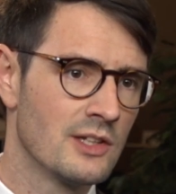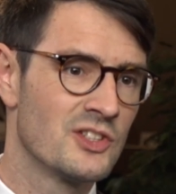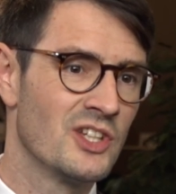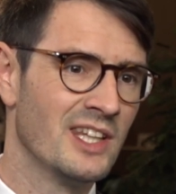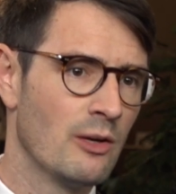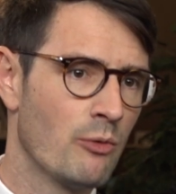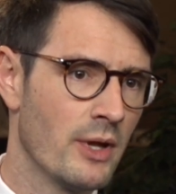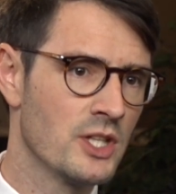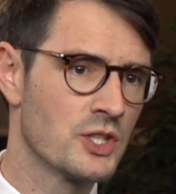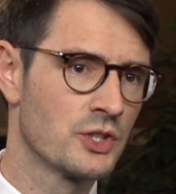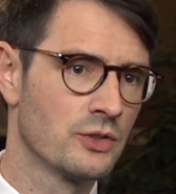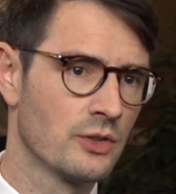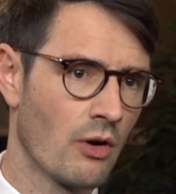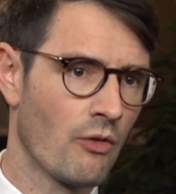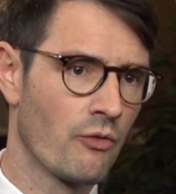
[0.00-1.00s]

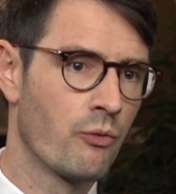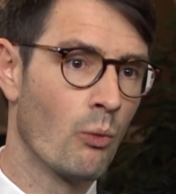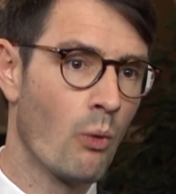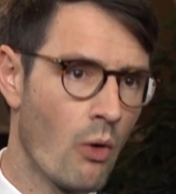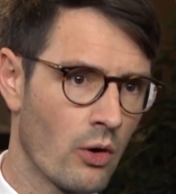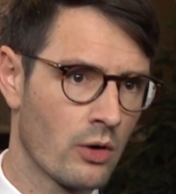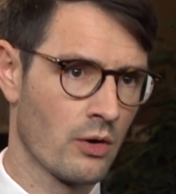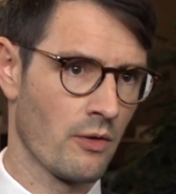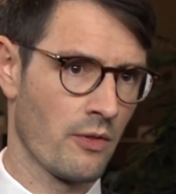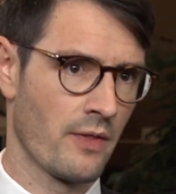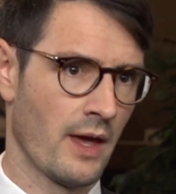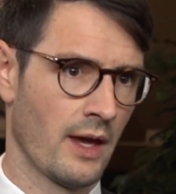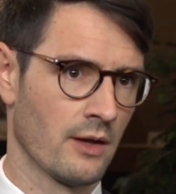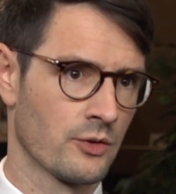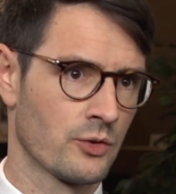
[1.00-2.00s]
generations of workers
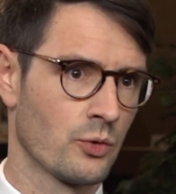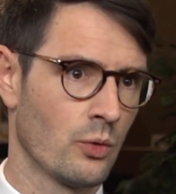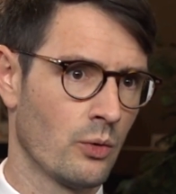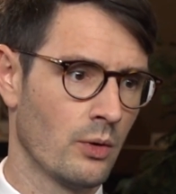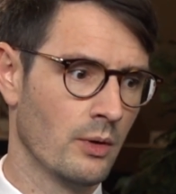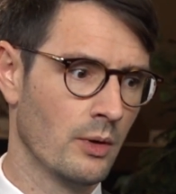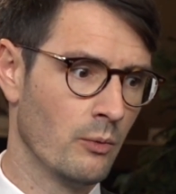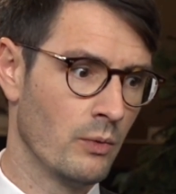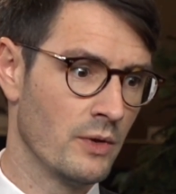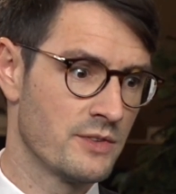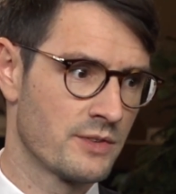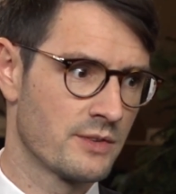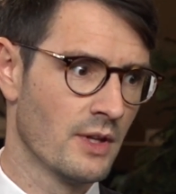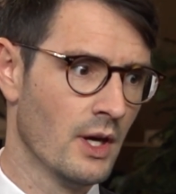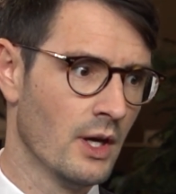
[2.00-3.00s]
there. So
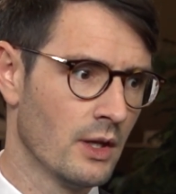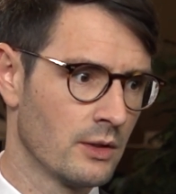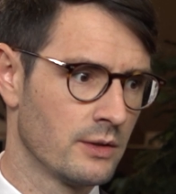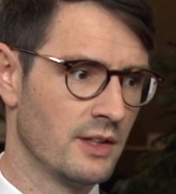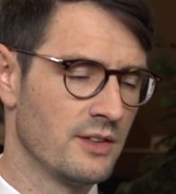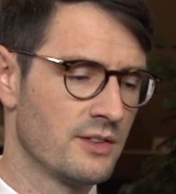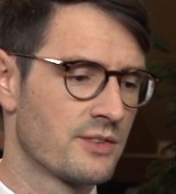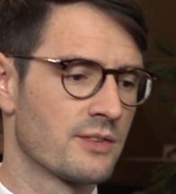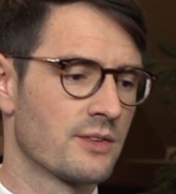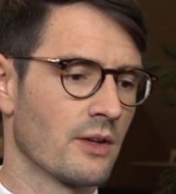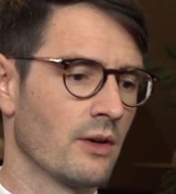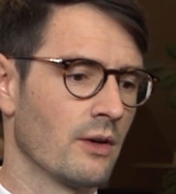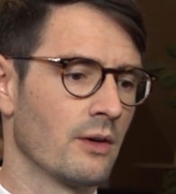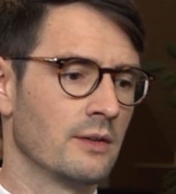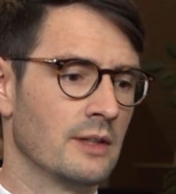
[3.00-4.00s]
with this
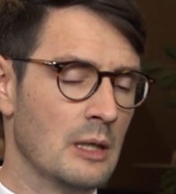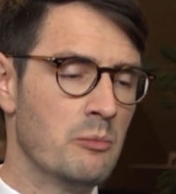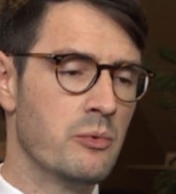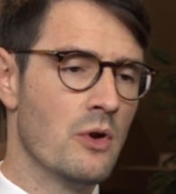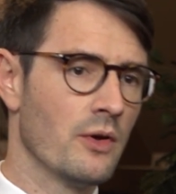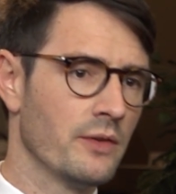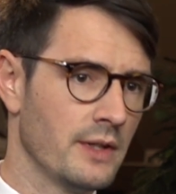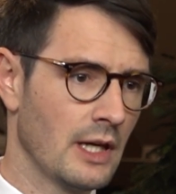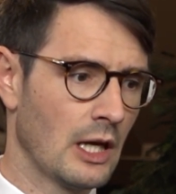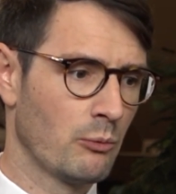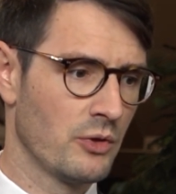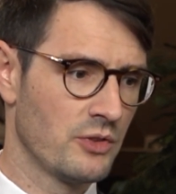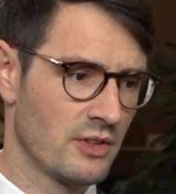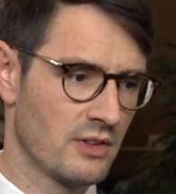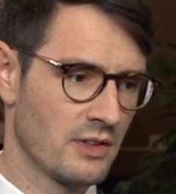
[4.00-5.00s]
deep learning and
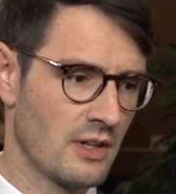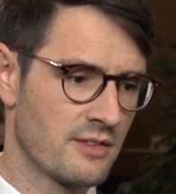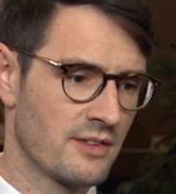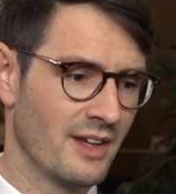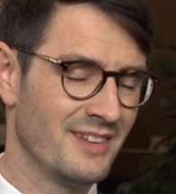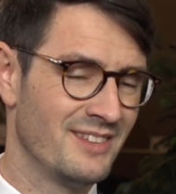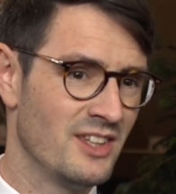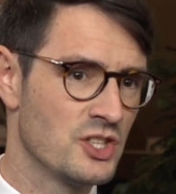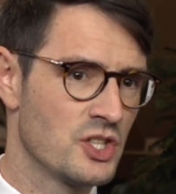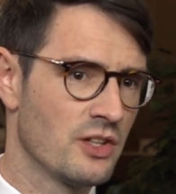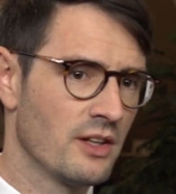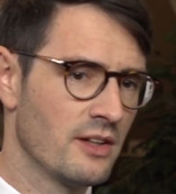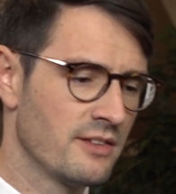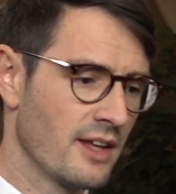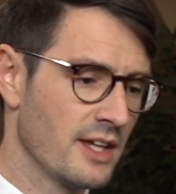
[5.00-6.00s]
with, let's say,
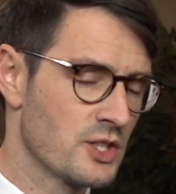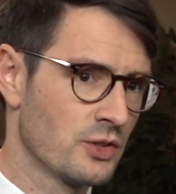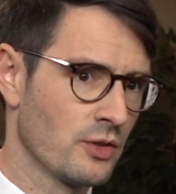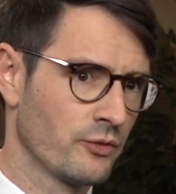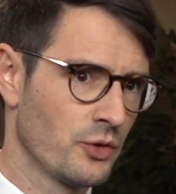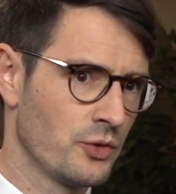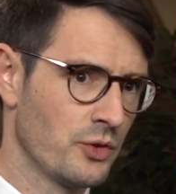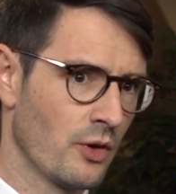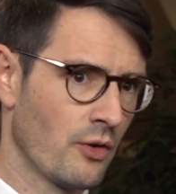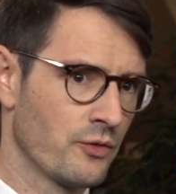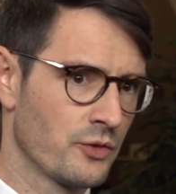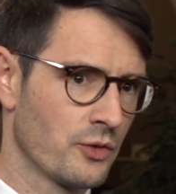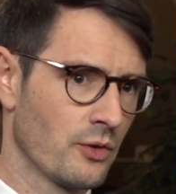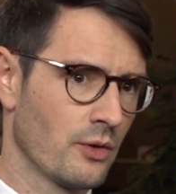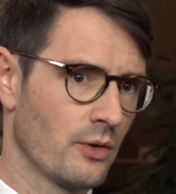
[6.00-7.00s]
digitalization
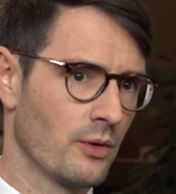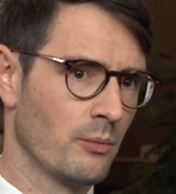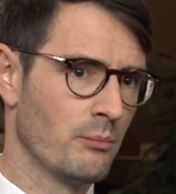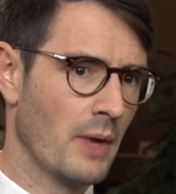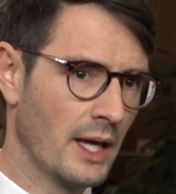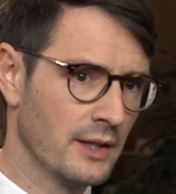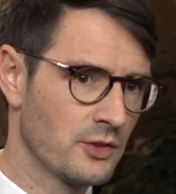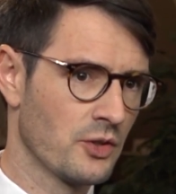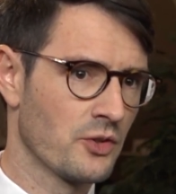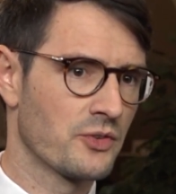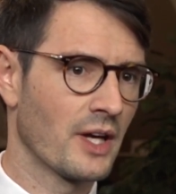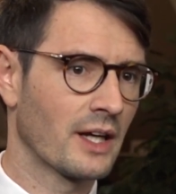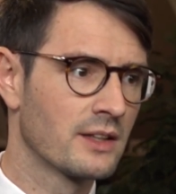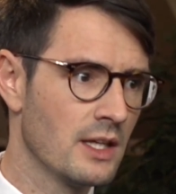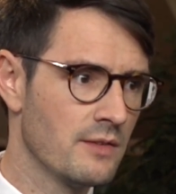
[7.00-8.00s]
of the
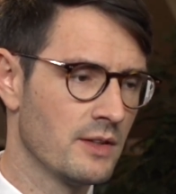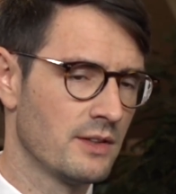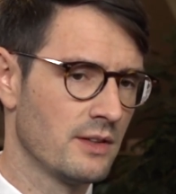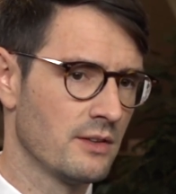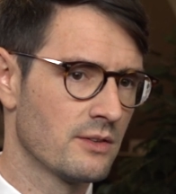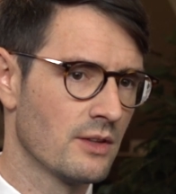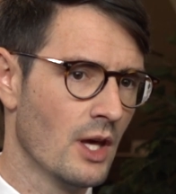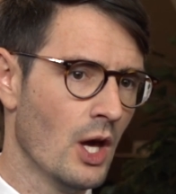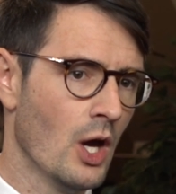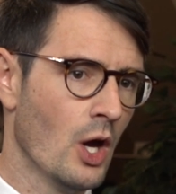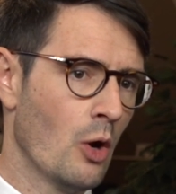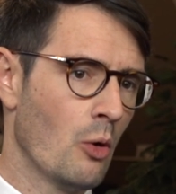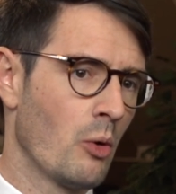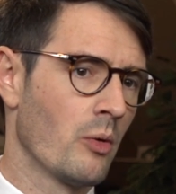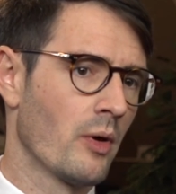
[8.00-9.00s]
maintenance activities,
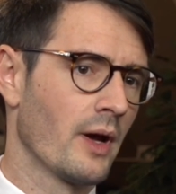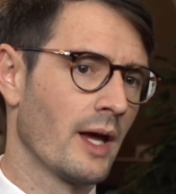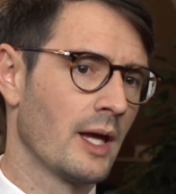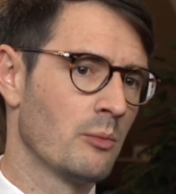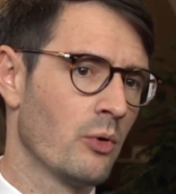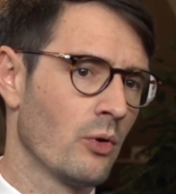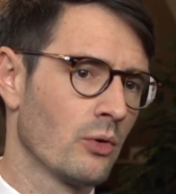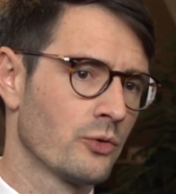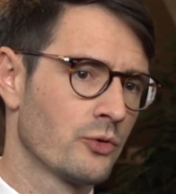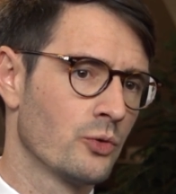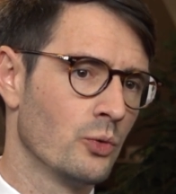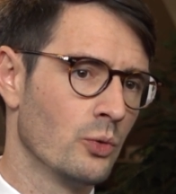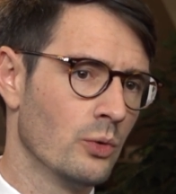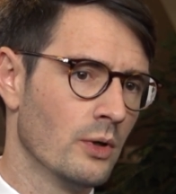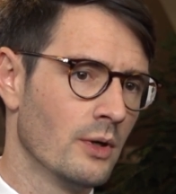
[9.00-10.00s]
we are able
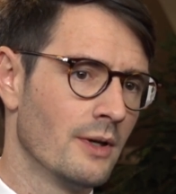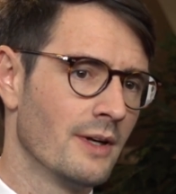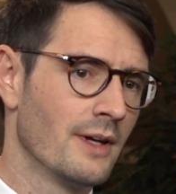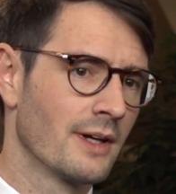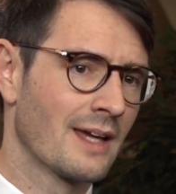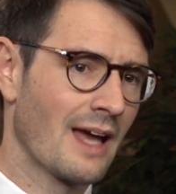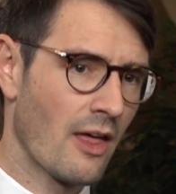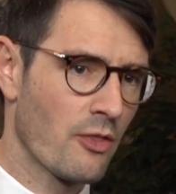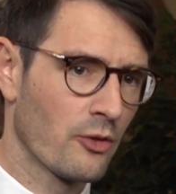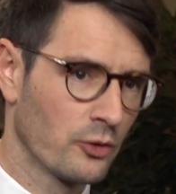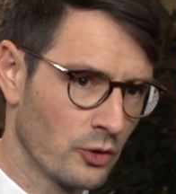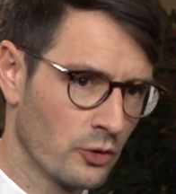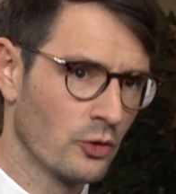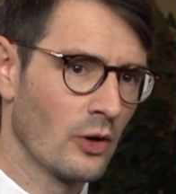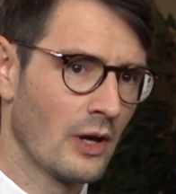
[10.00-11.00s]
to gather
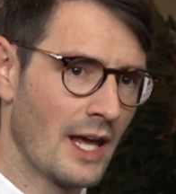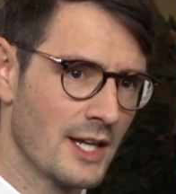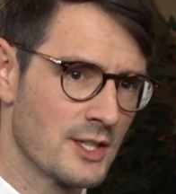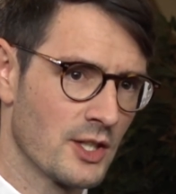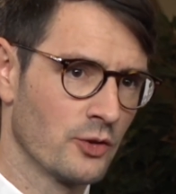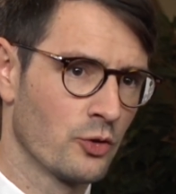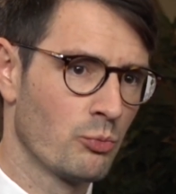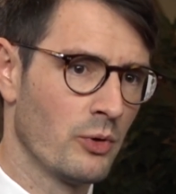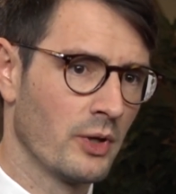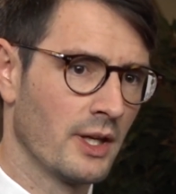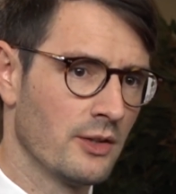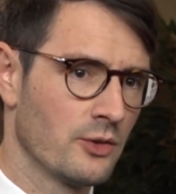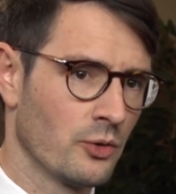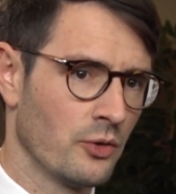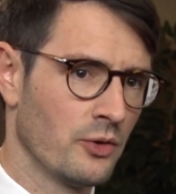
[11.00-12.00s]
the knowledge and to bring
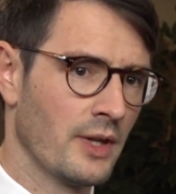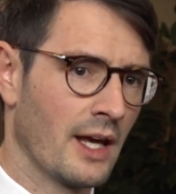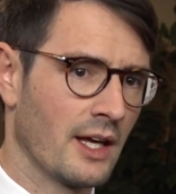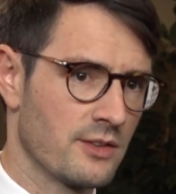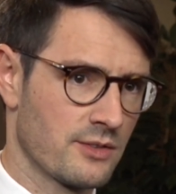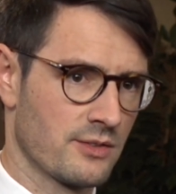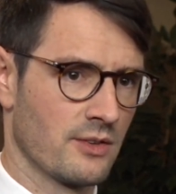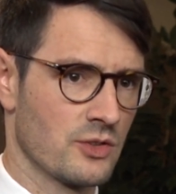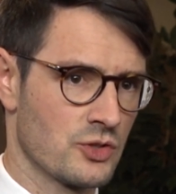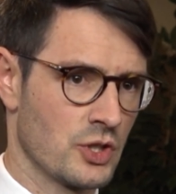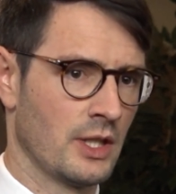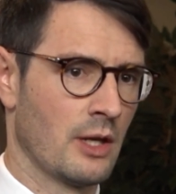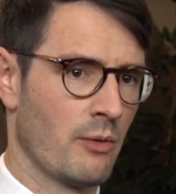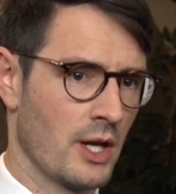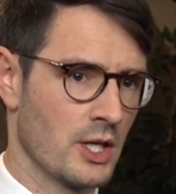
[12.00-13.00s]
it to the next
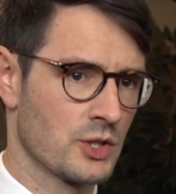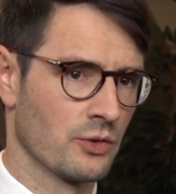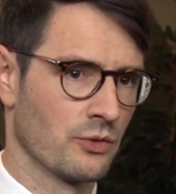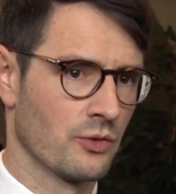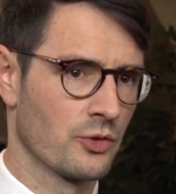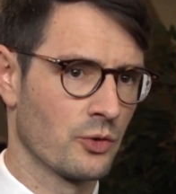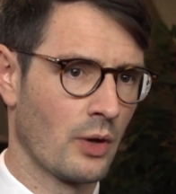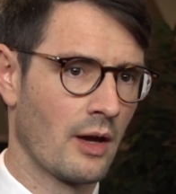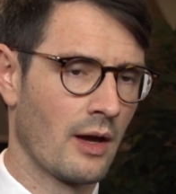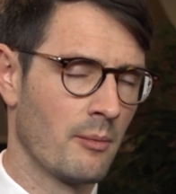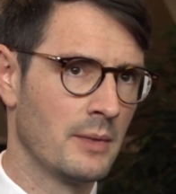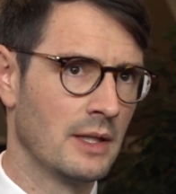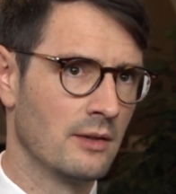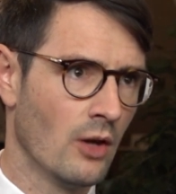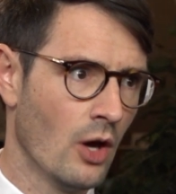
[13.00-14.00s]
generation. So I
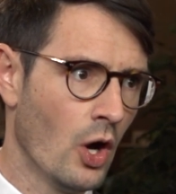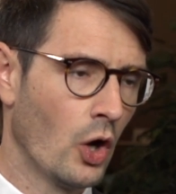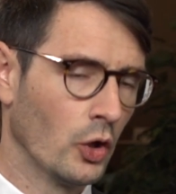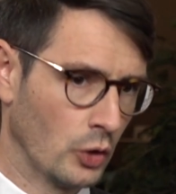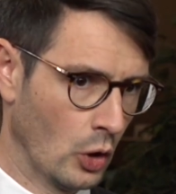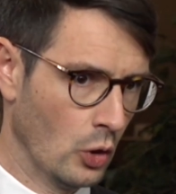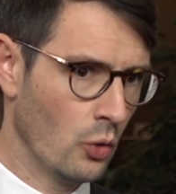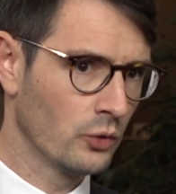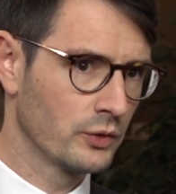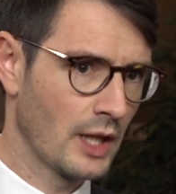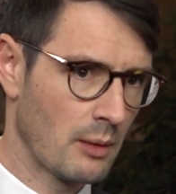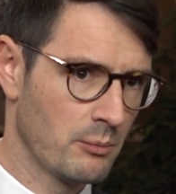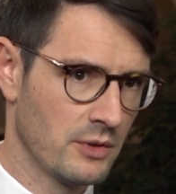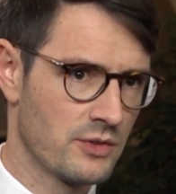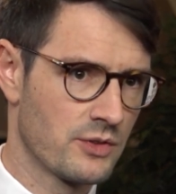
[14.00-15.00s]
mean, on the long
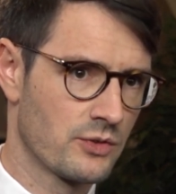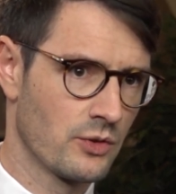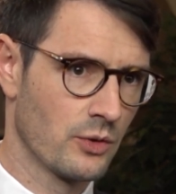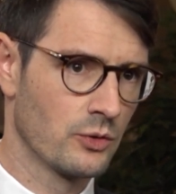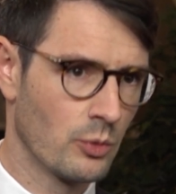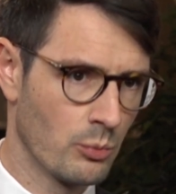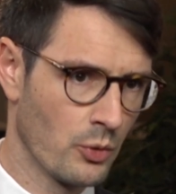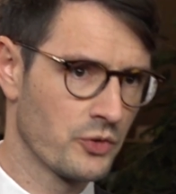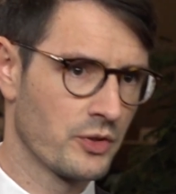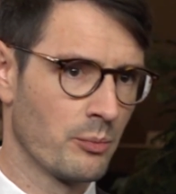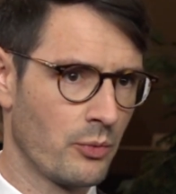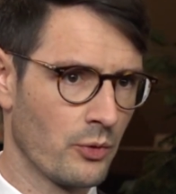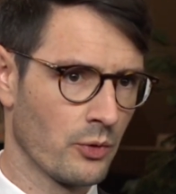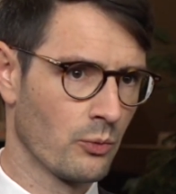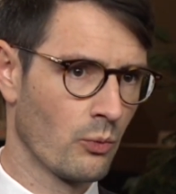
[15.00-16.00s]
term, it's the most
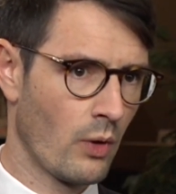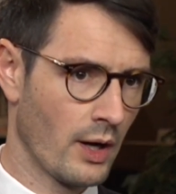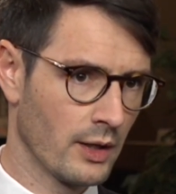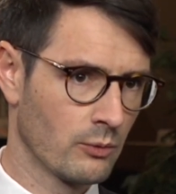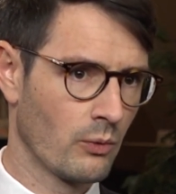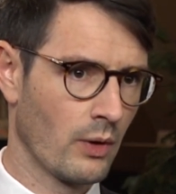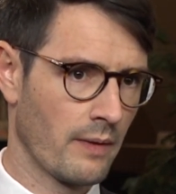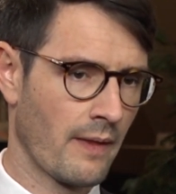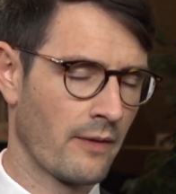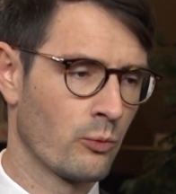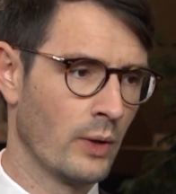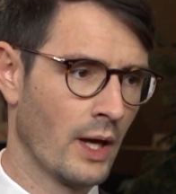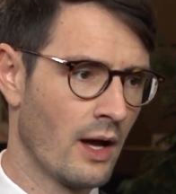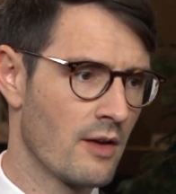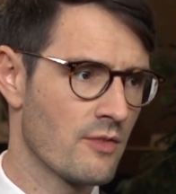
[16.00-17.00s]
important one that
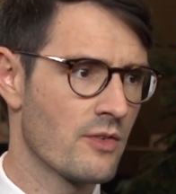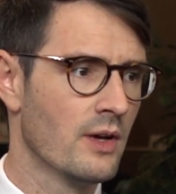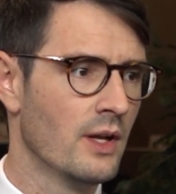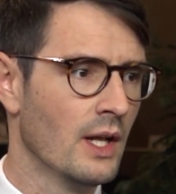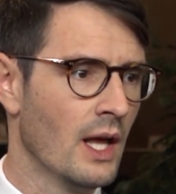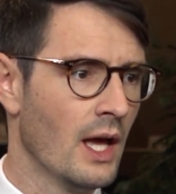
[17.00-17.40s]
we have.